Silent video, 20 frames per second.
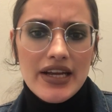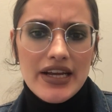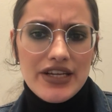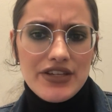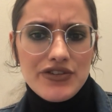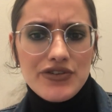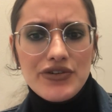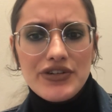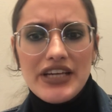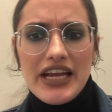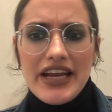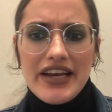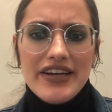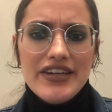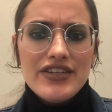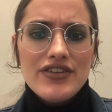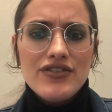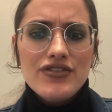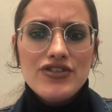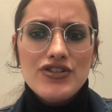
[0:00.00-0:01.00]
is
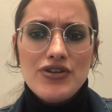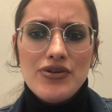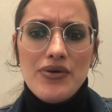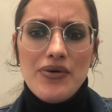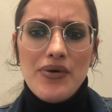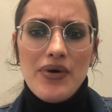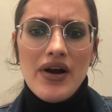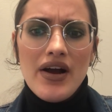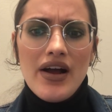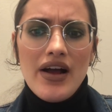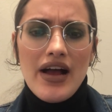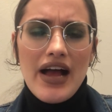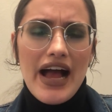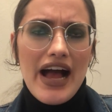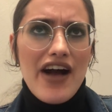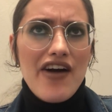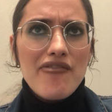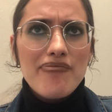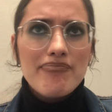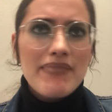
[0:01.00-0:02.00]
created to
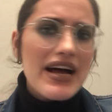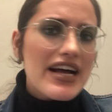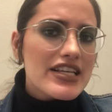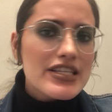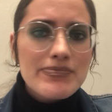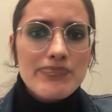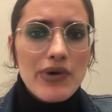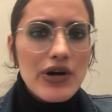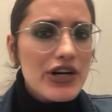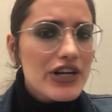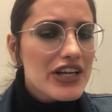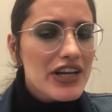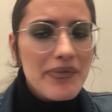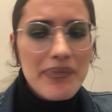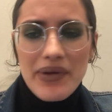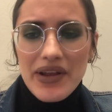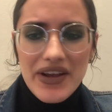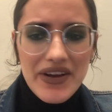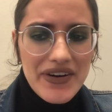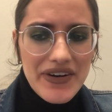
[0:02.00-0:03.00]
have mass market
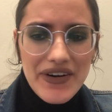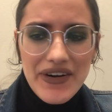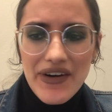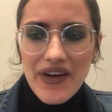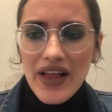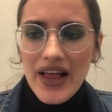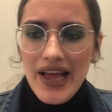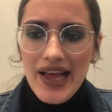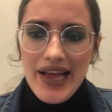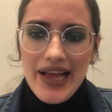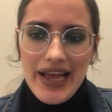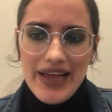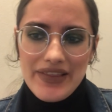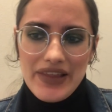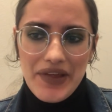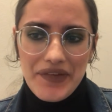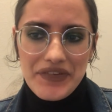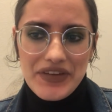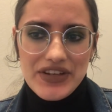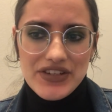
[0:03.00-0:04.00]
appeal, and
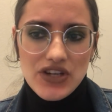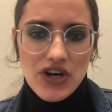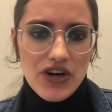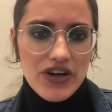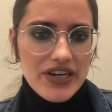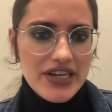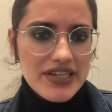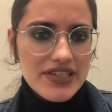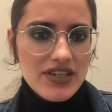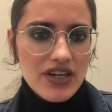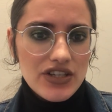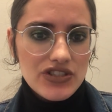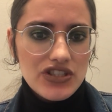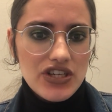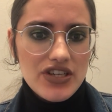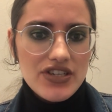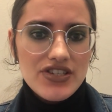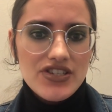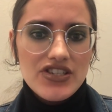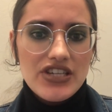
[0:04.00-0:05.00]
that these artists are
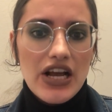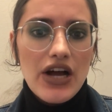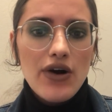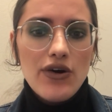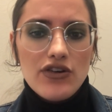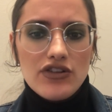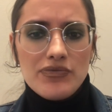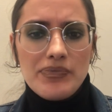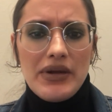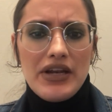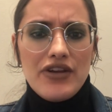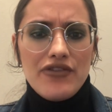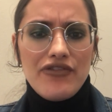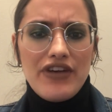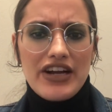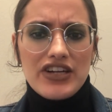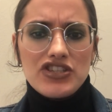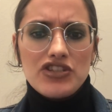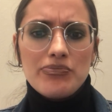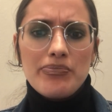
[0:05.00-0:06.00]
just shells
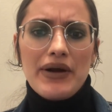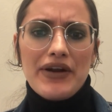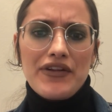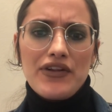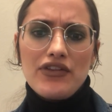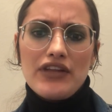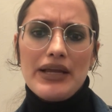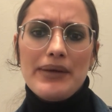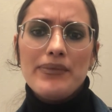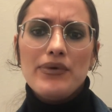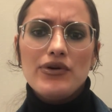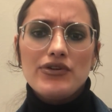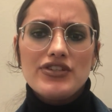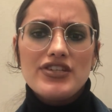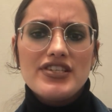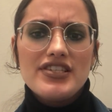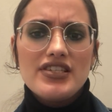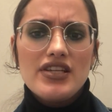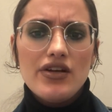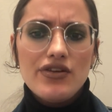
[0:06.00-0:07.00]
manufactured by the label to
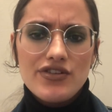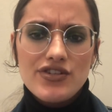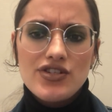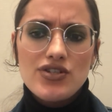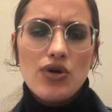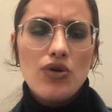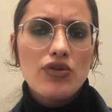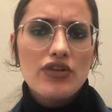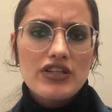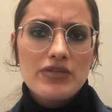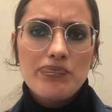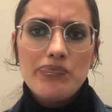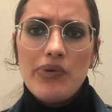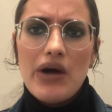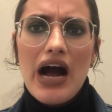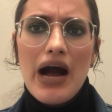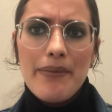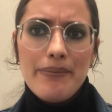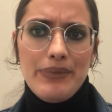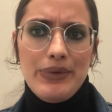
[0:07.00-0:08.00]
sell soulless
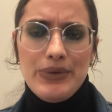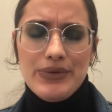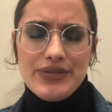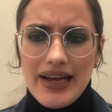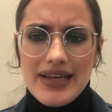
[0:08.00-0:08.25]
pop music.